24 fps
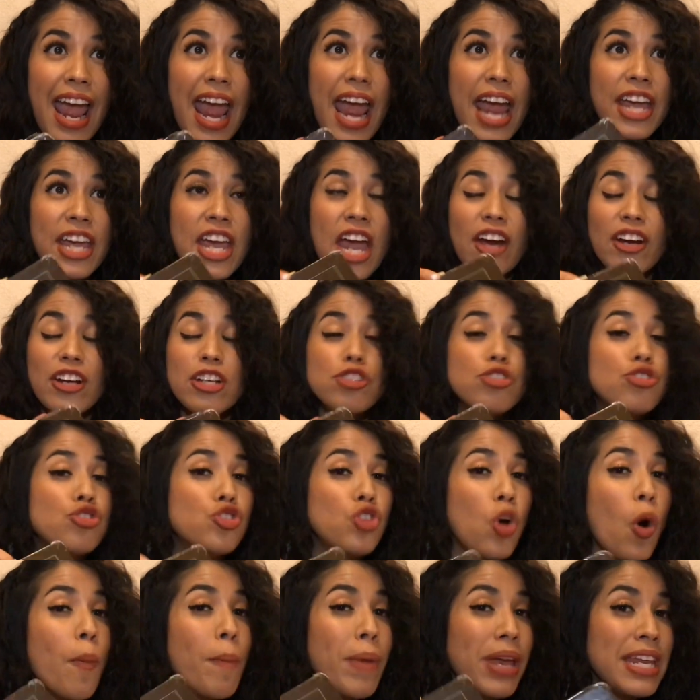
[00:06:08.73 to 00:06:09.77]
It carries
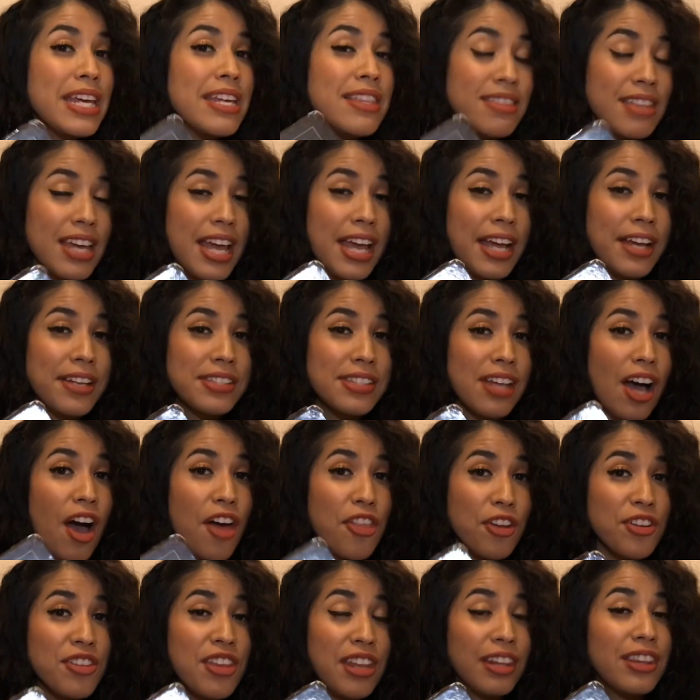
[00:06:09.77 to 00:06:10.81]
so many things
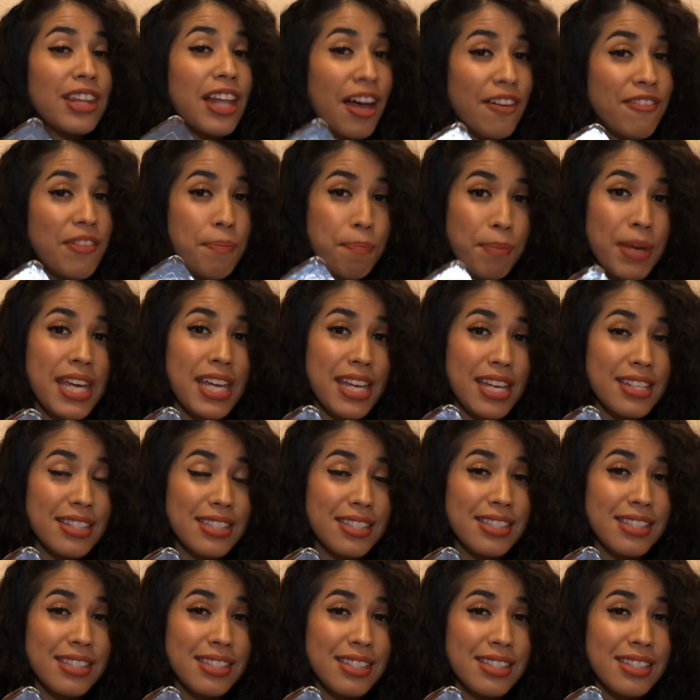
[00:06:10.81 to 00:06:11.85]
other than love and
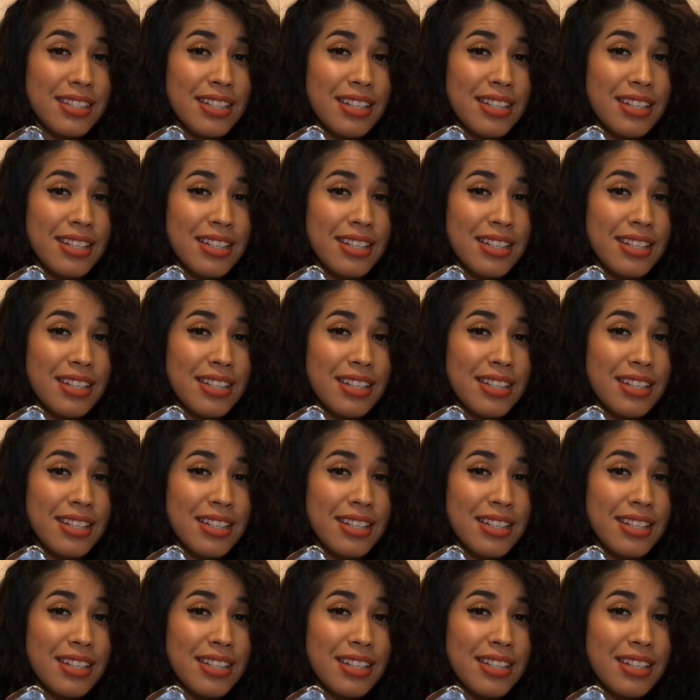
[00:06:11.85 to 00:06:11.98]
peace.